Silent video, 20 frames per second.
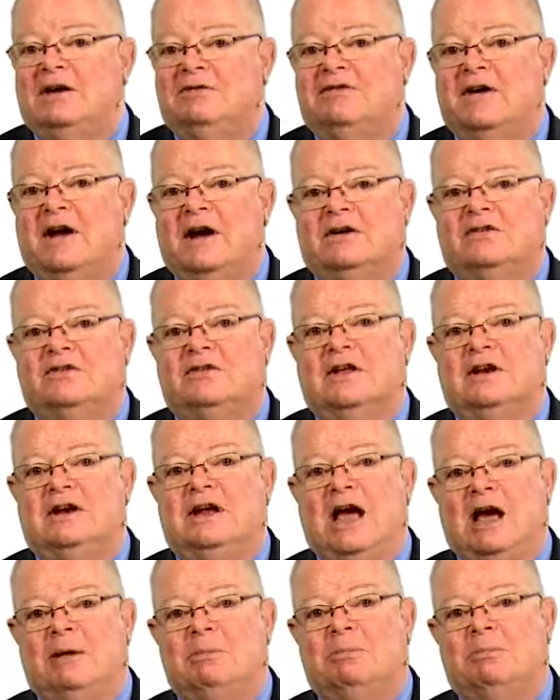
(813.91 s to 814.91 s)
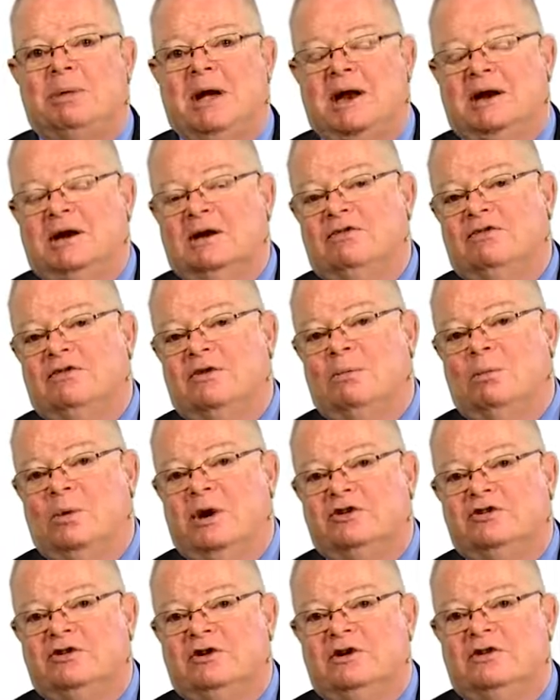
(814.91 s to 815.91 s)
effects than gabapentin, from
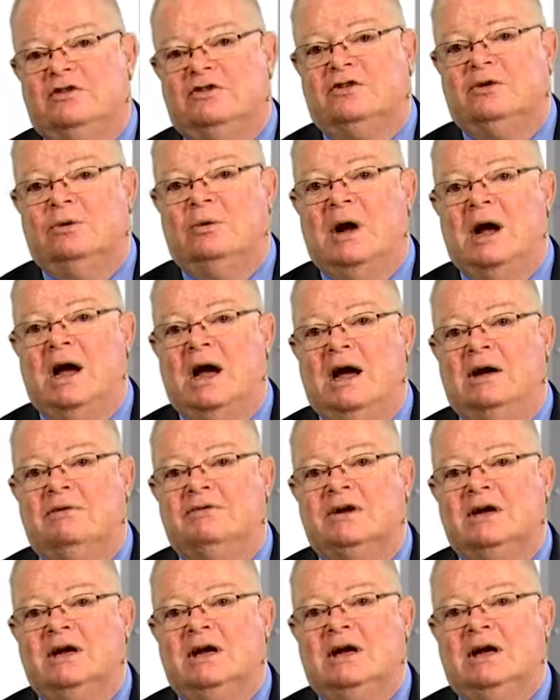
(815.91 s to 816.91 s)
which it is derived,